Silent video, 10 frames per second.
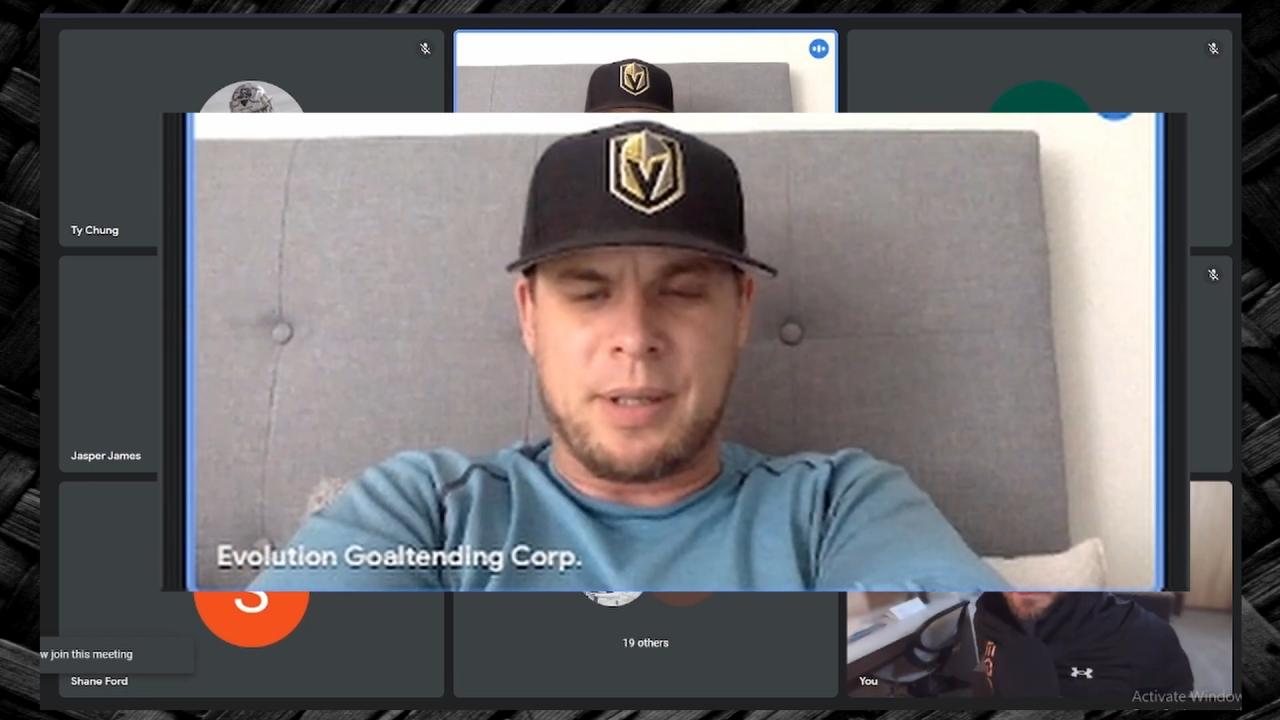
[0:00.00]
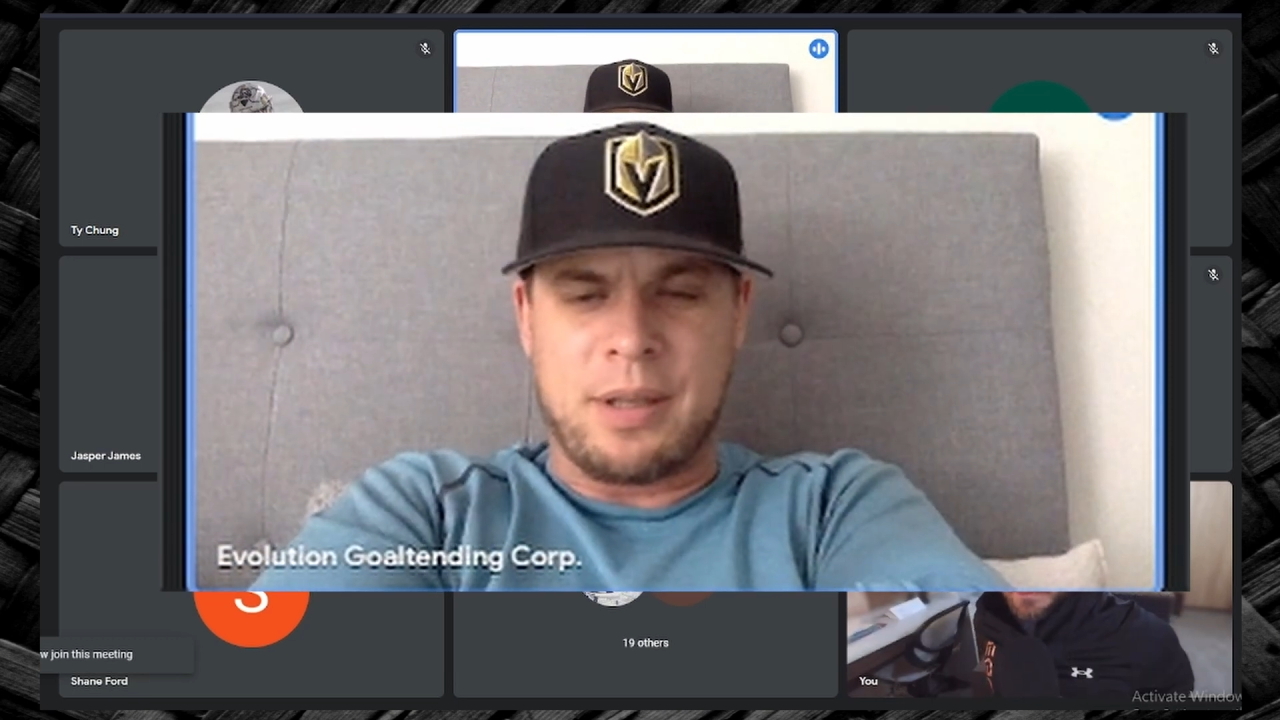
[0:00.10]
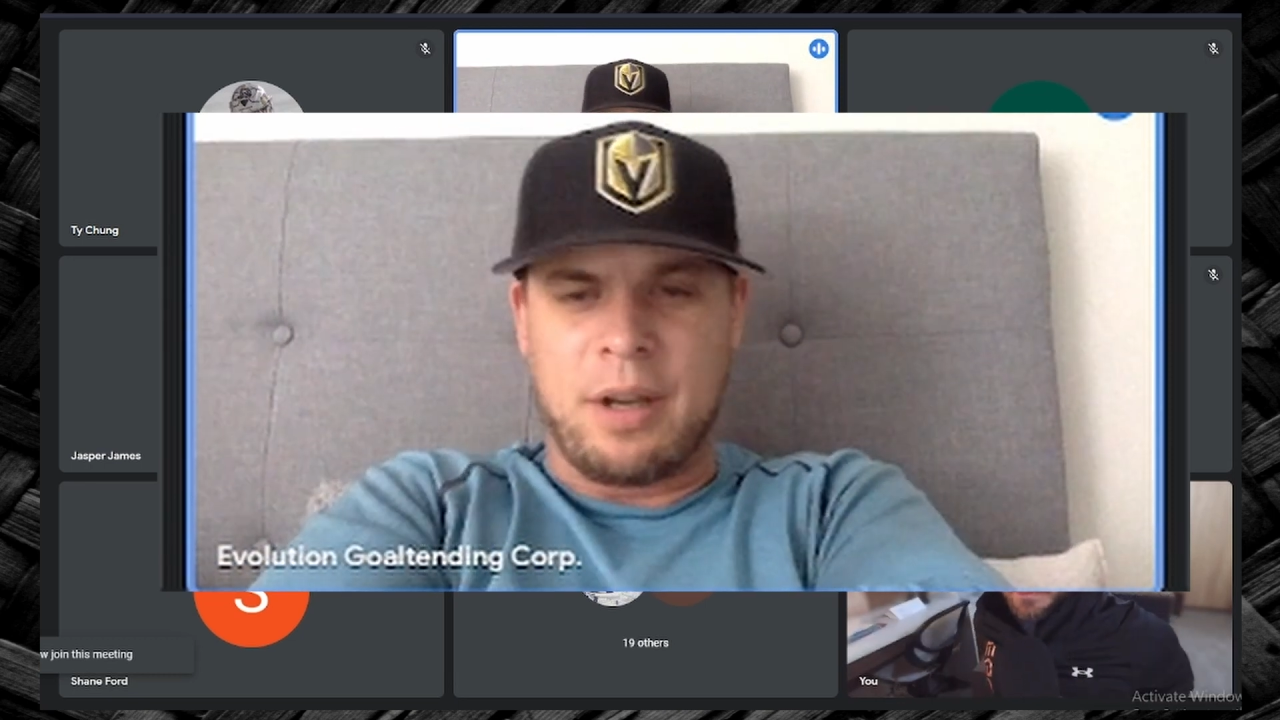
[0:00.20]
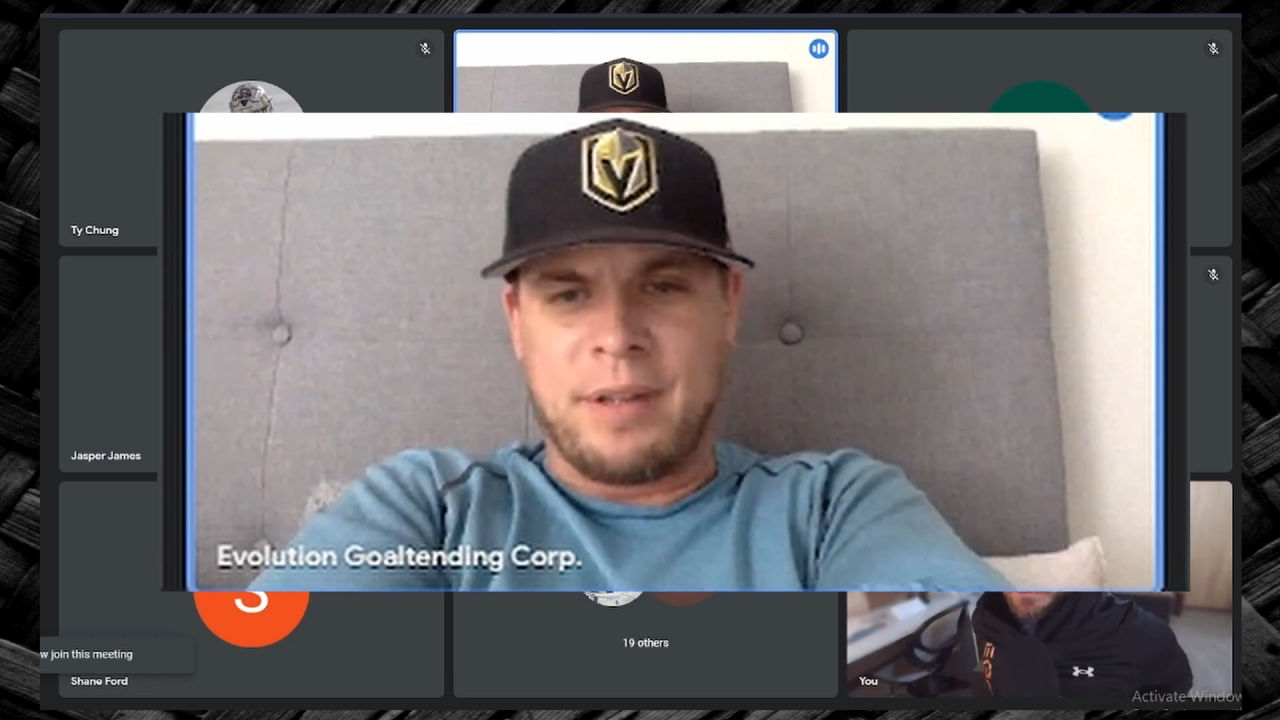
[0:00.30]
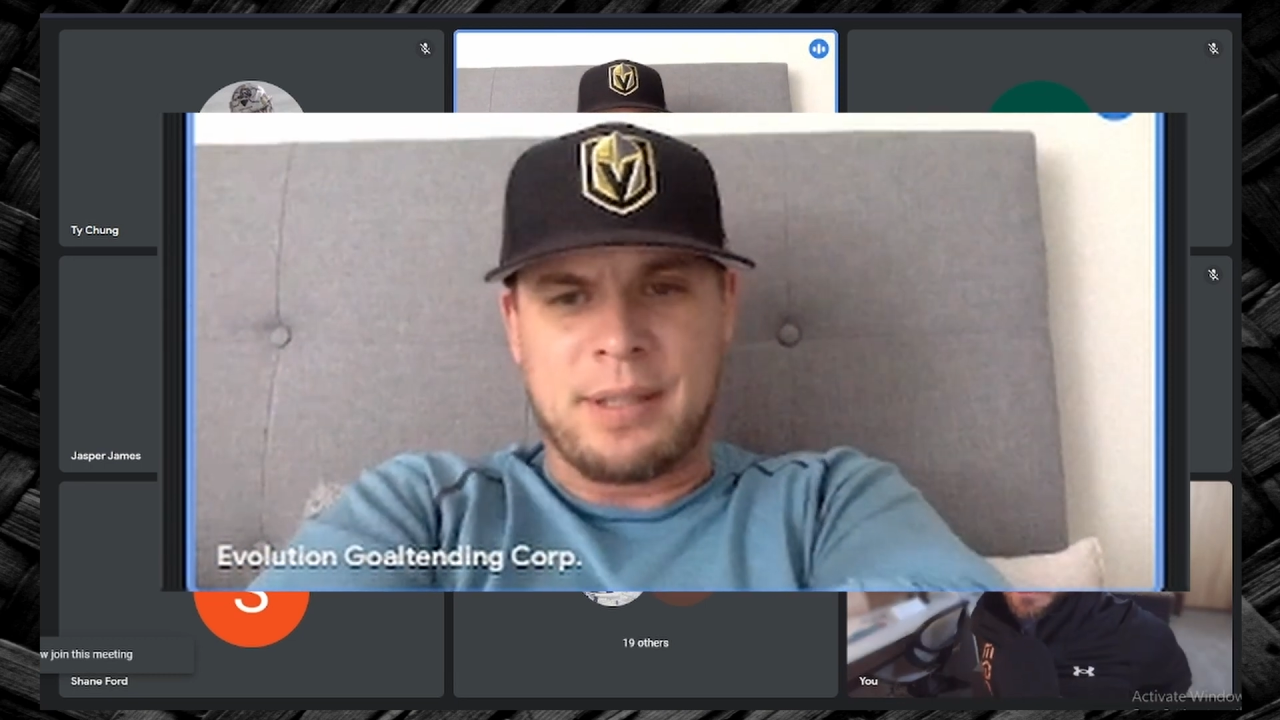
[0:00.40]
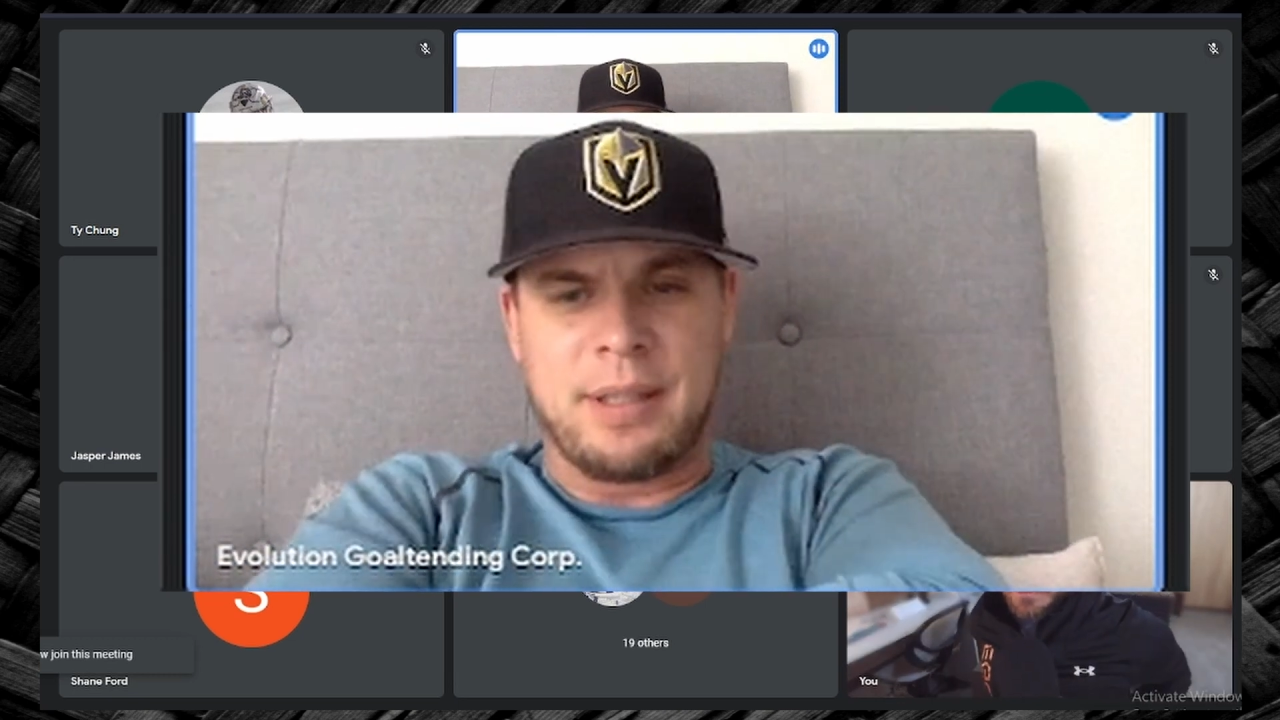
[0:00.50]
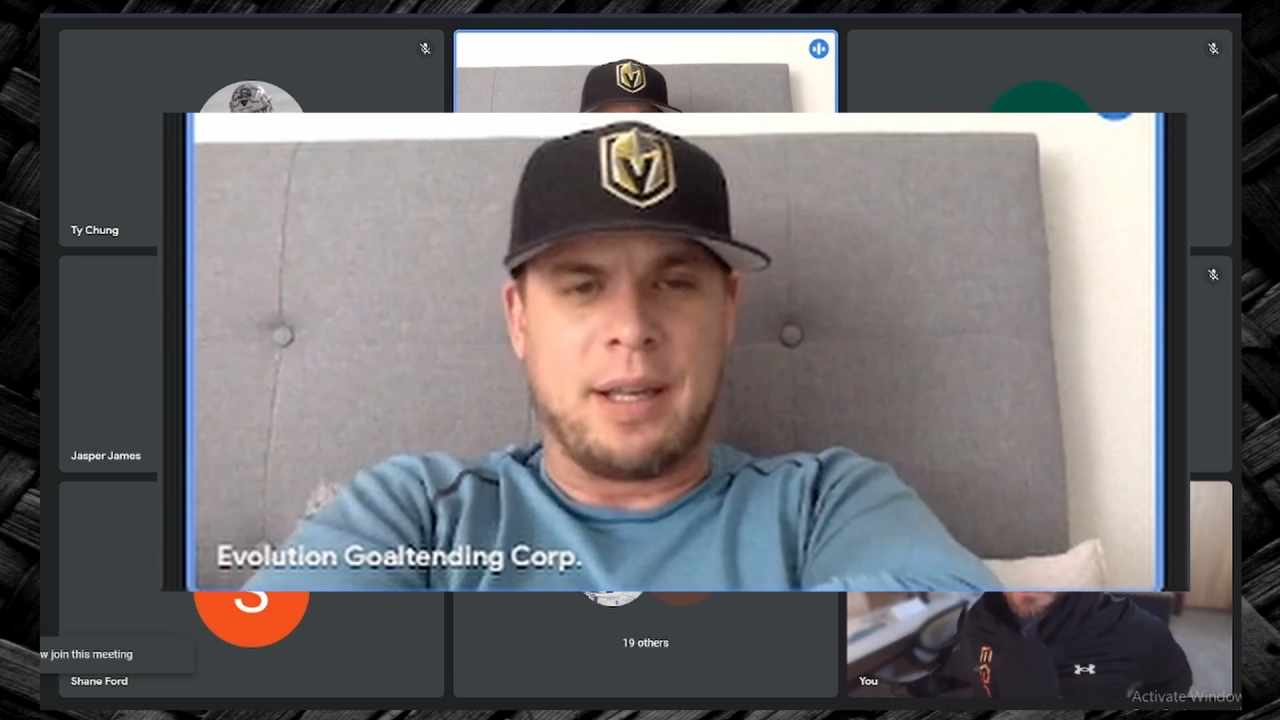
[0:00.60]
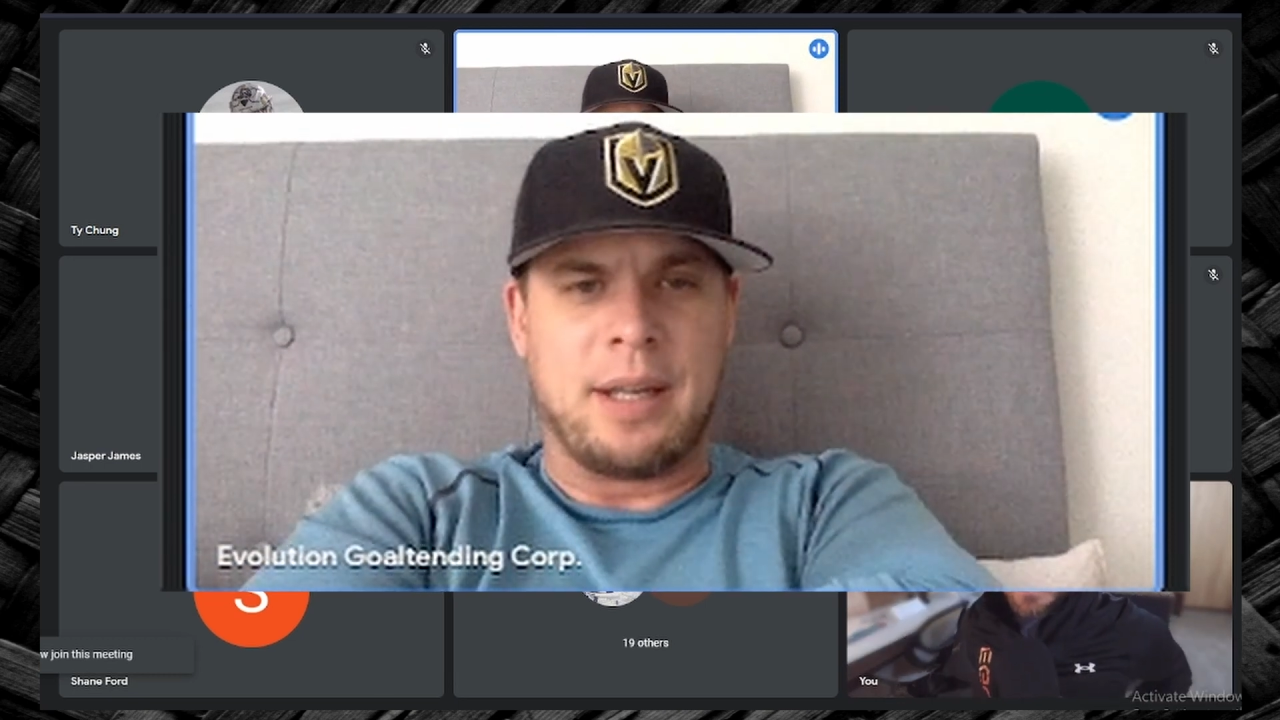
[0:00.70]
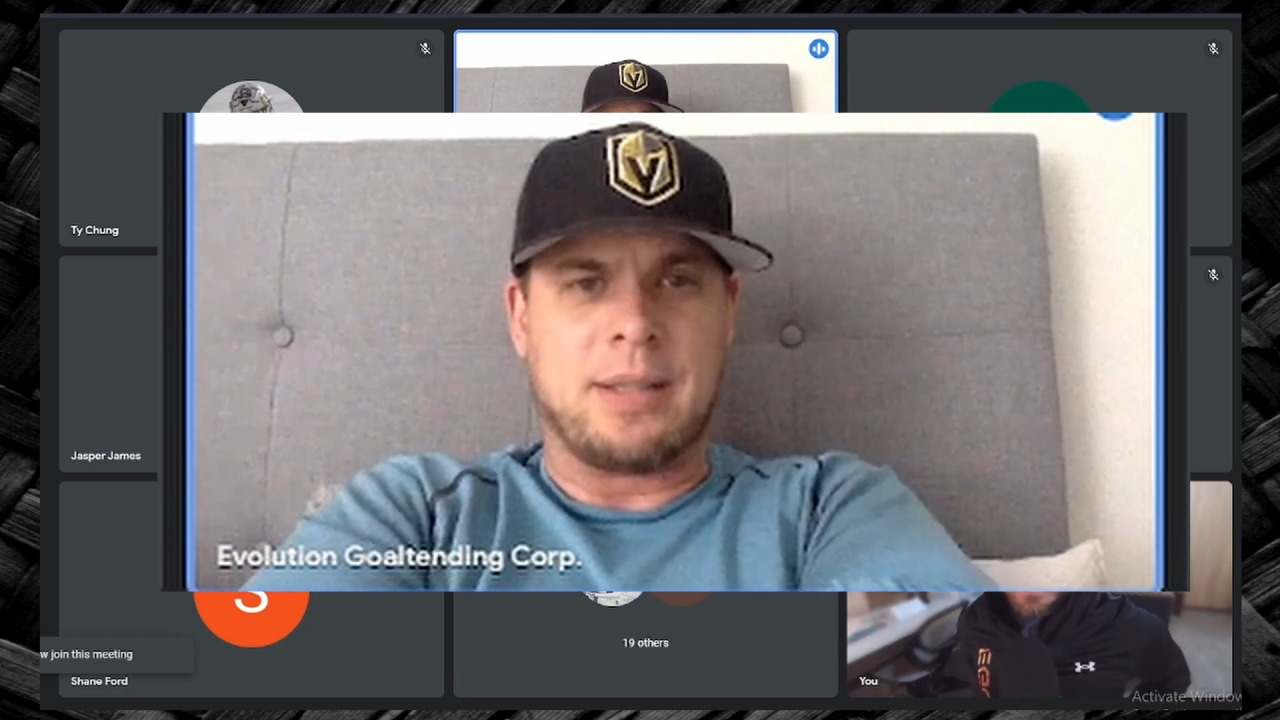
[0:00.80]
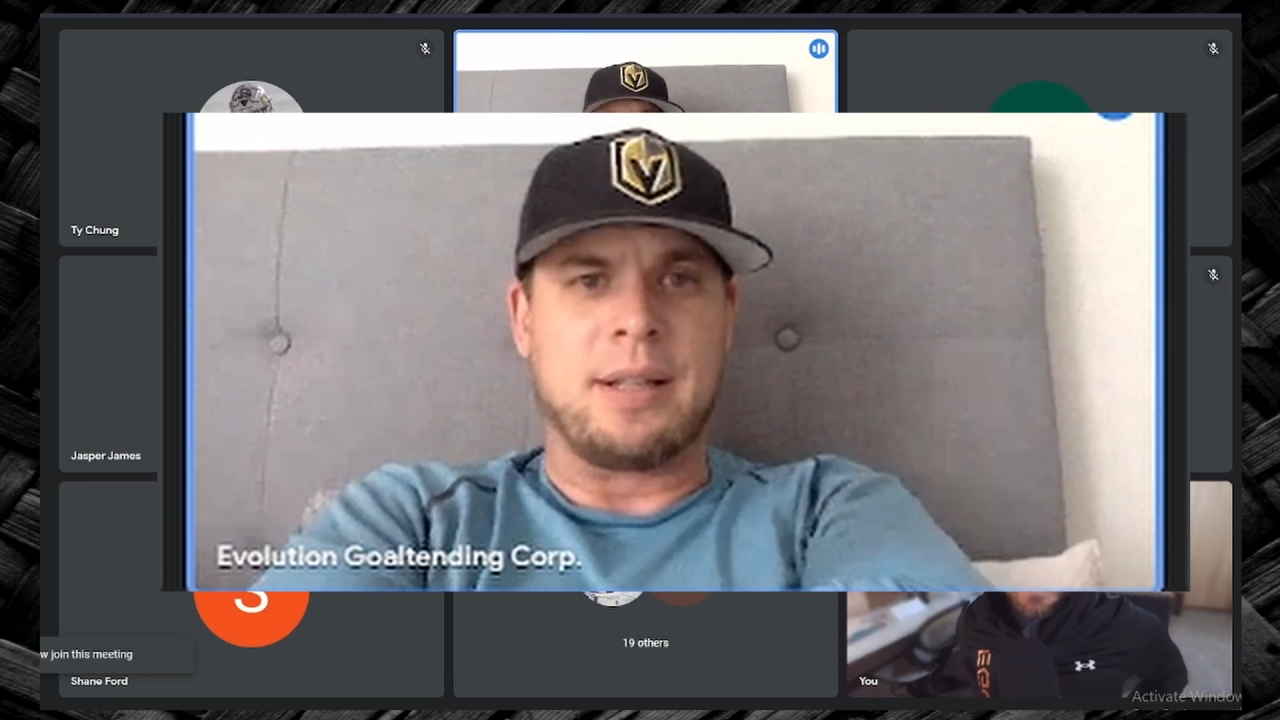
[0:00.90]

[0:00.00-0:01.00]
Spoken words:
because obviously you guys are